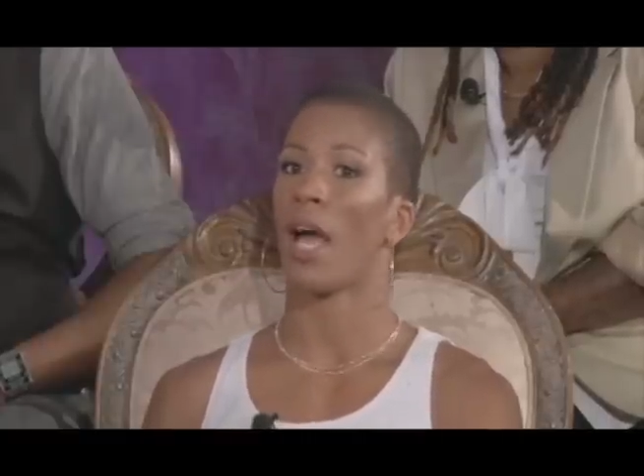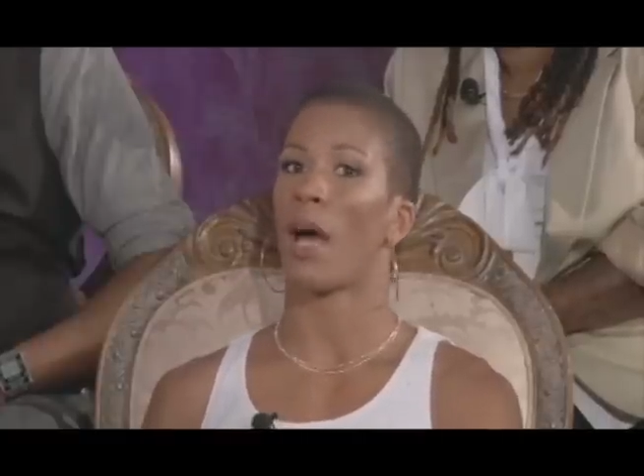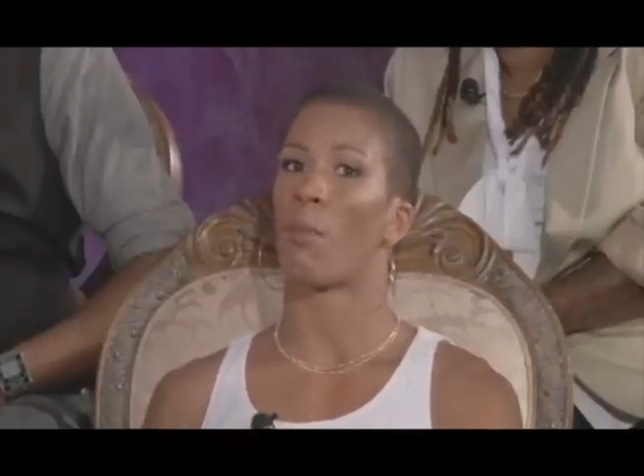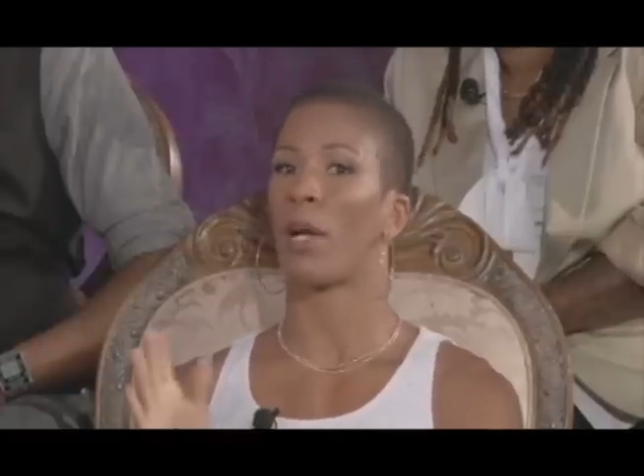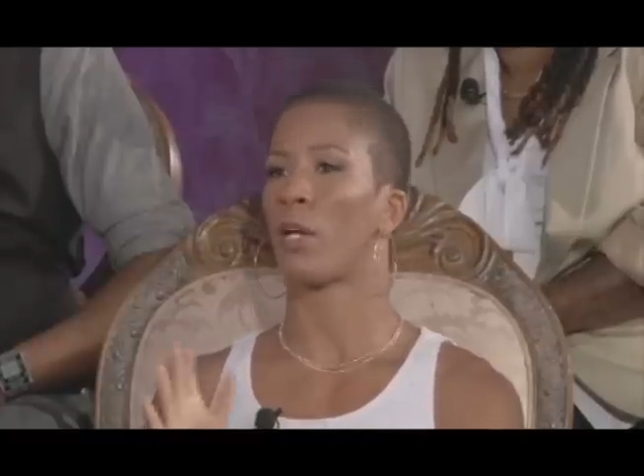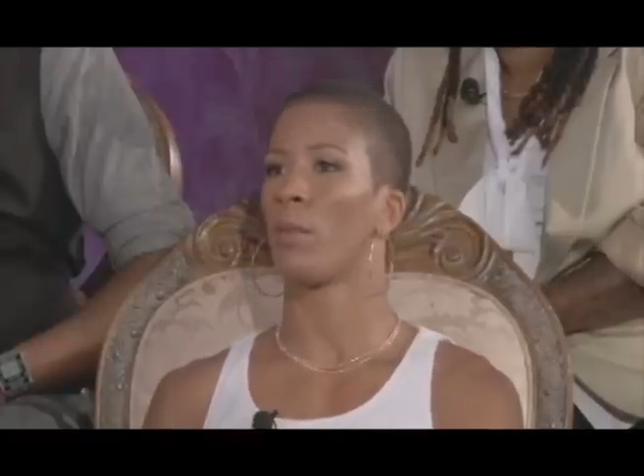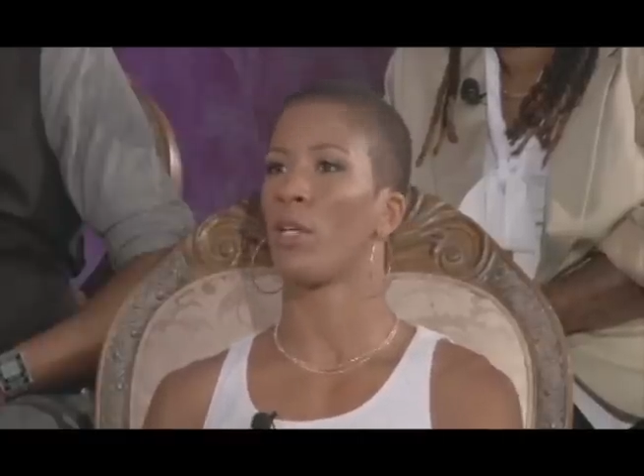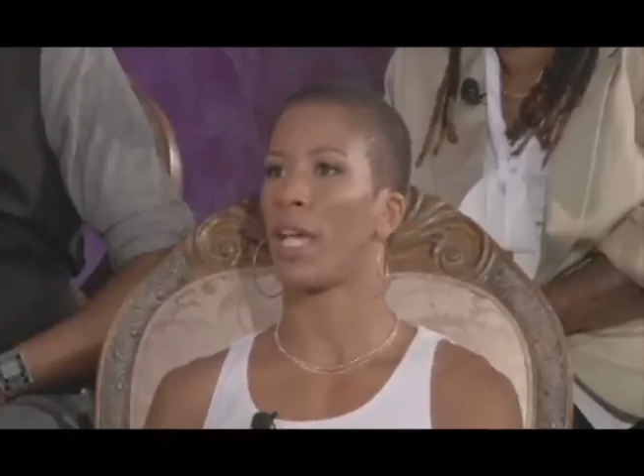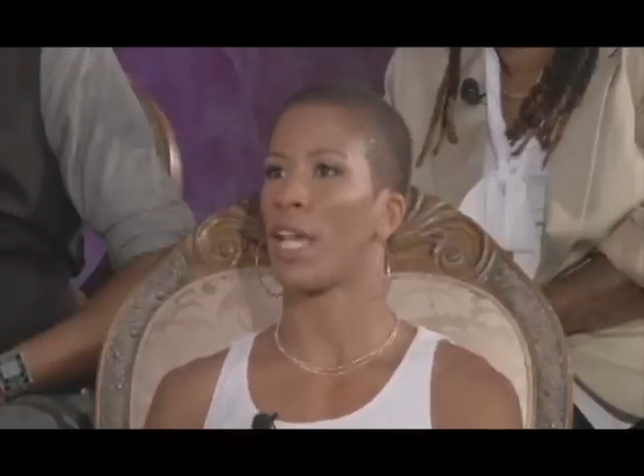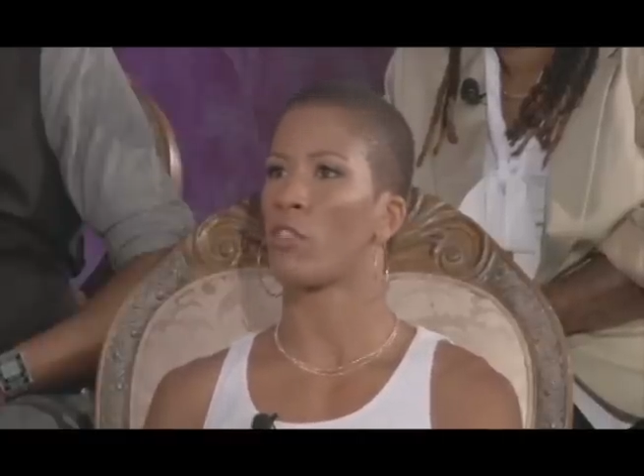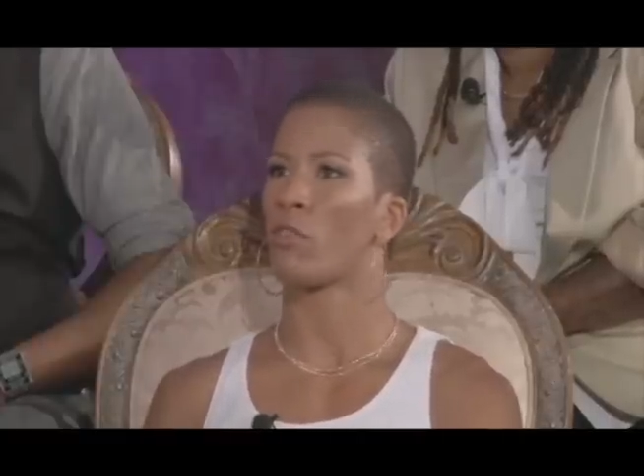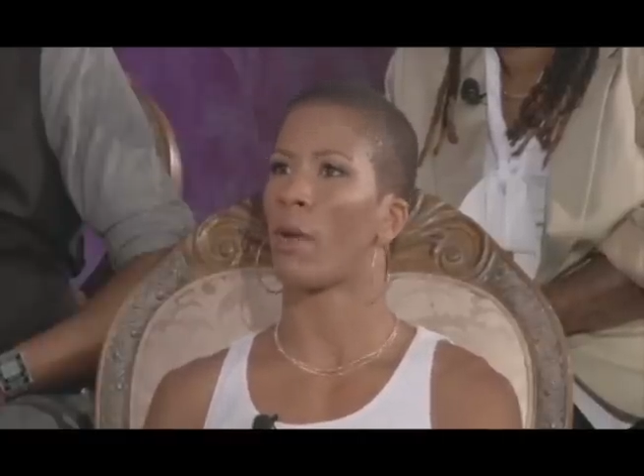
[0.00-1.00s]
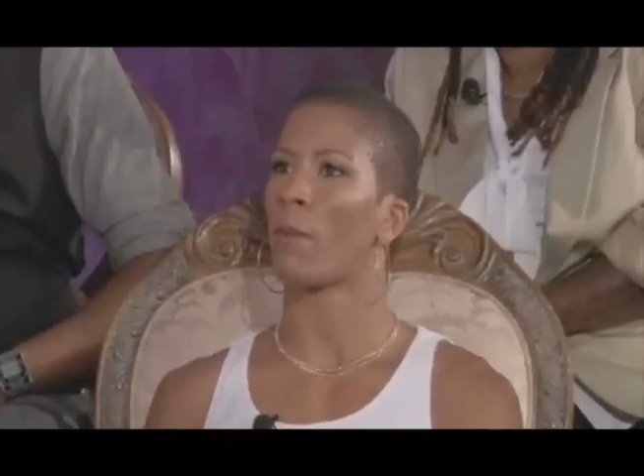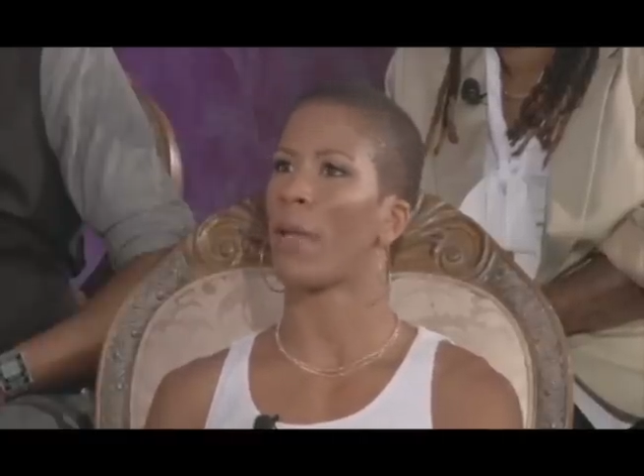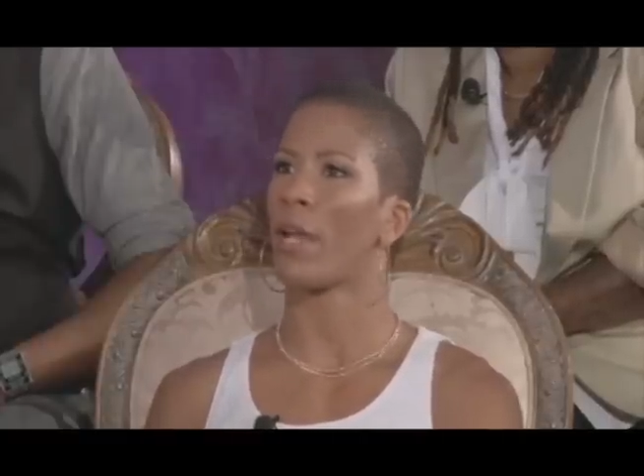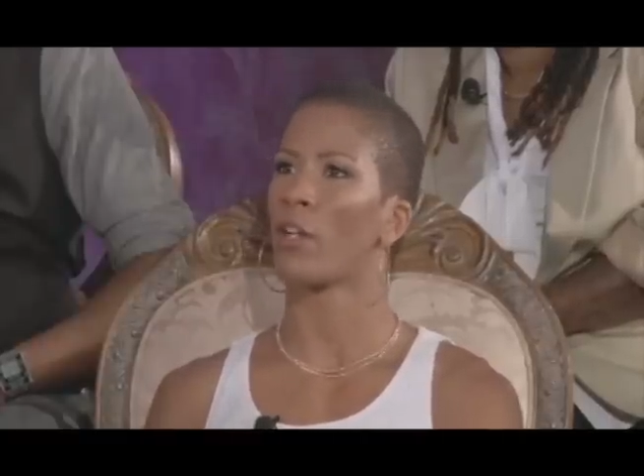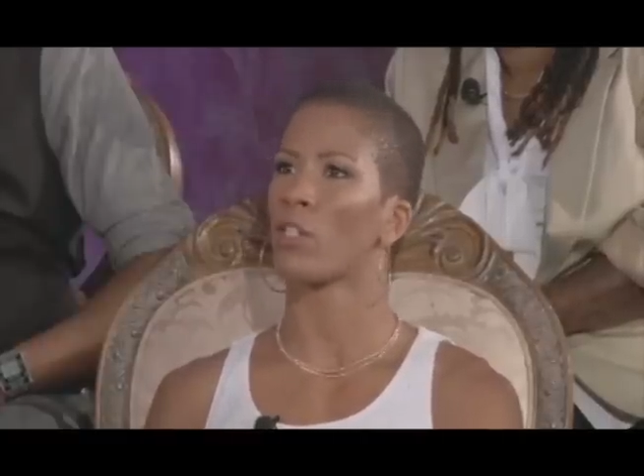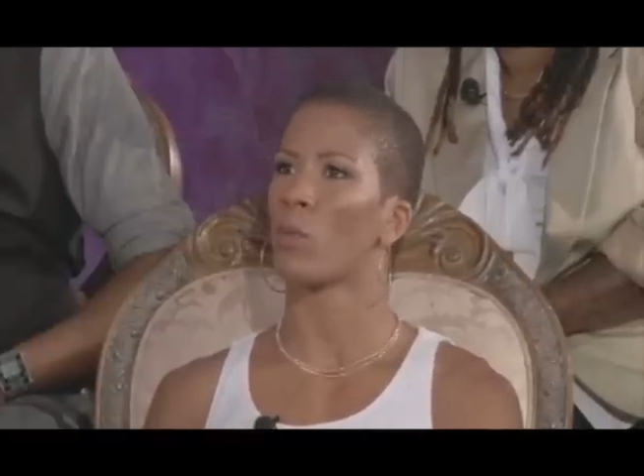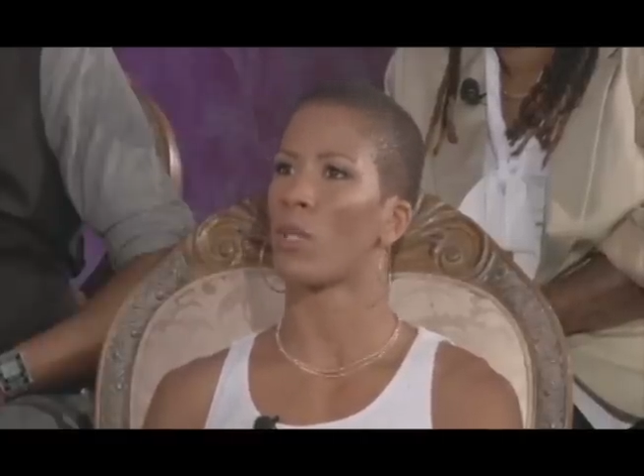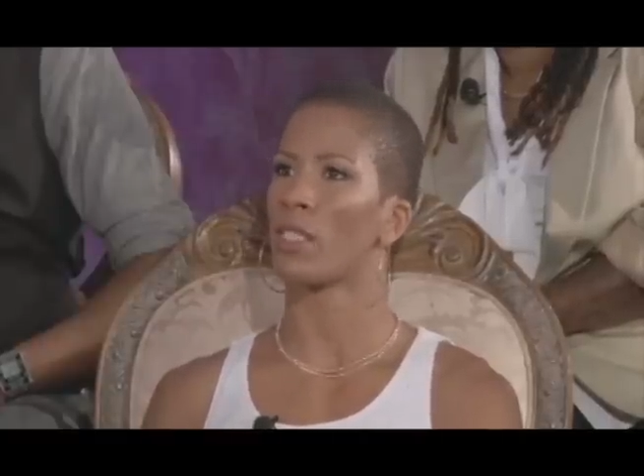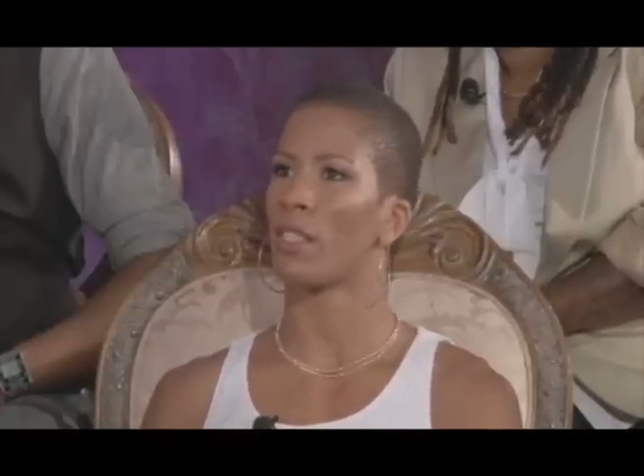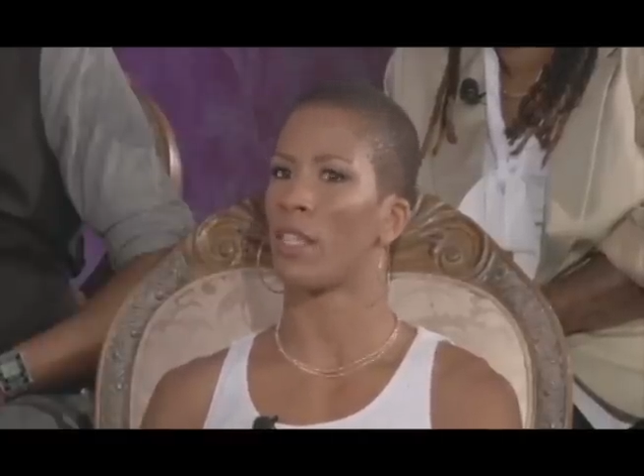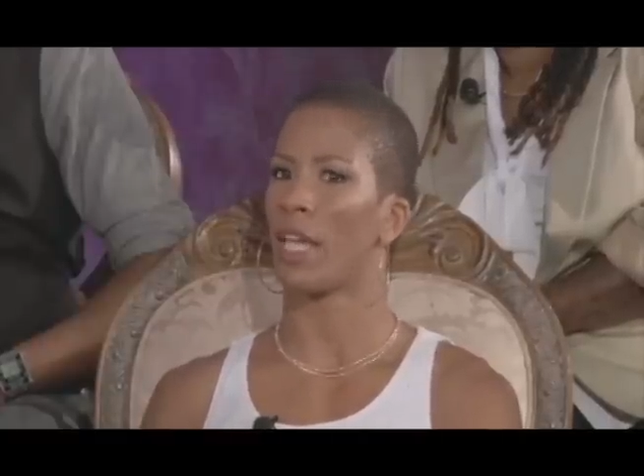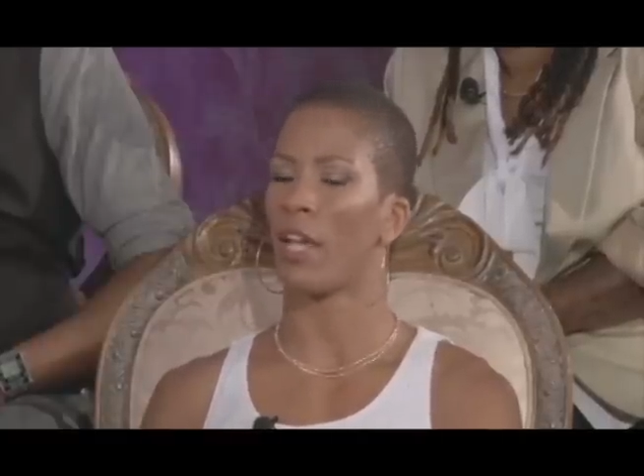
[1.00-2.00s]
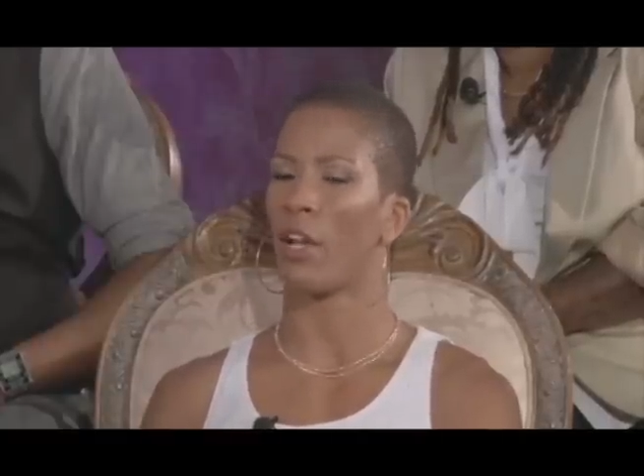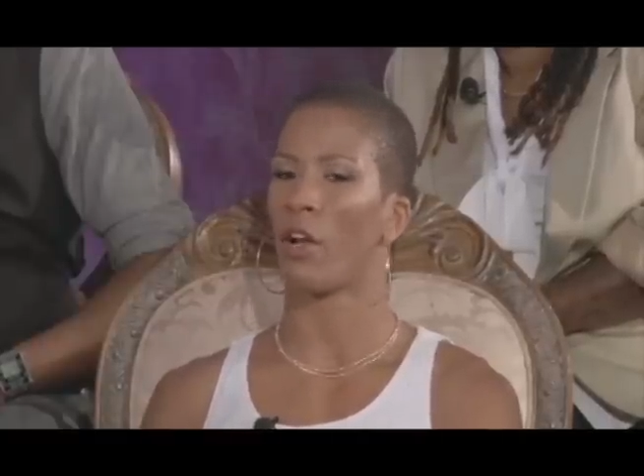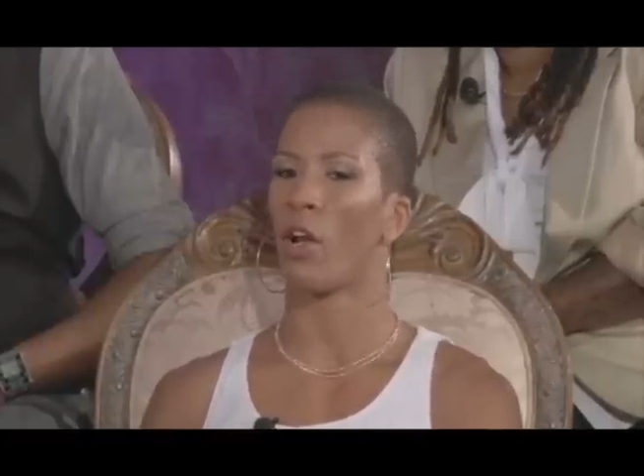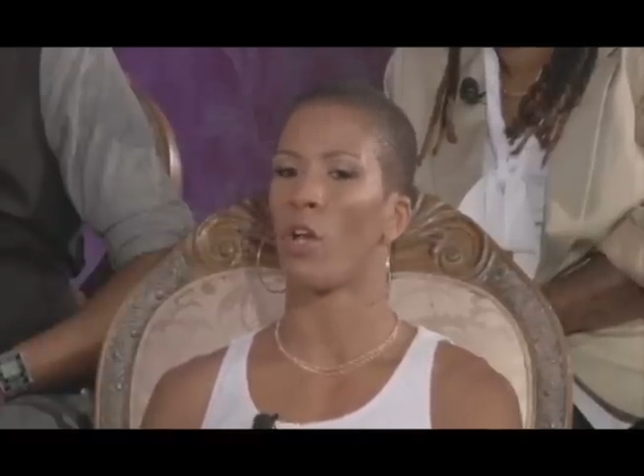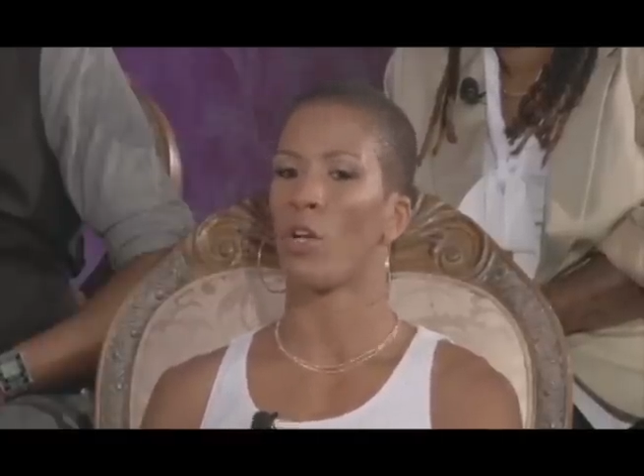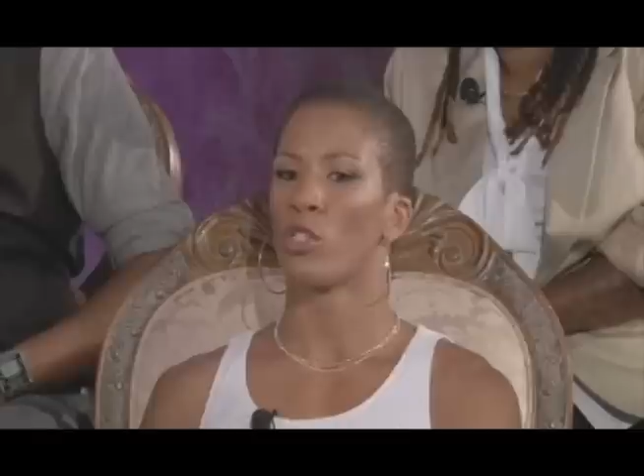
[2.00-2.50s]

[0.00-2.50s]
My communication with my parents wasn't there.